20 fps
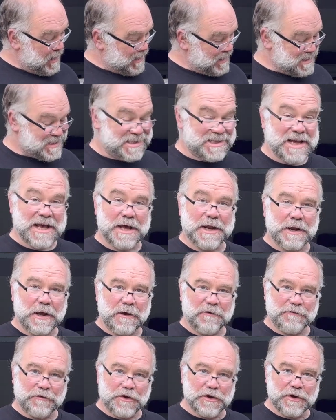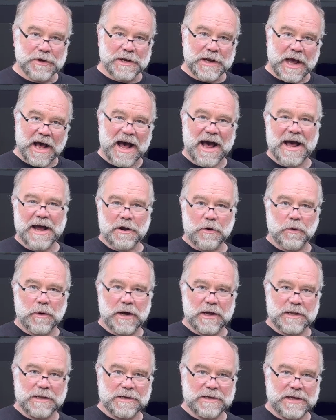A set of good, high
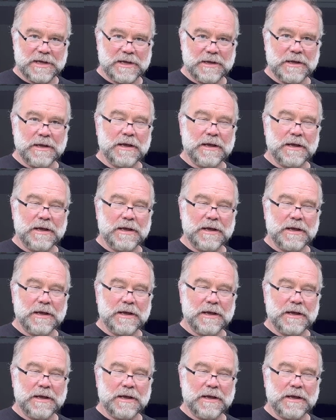quality,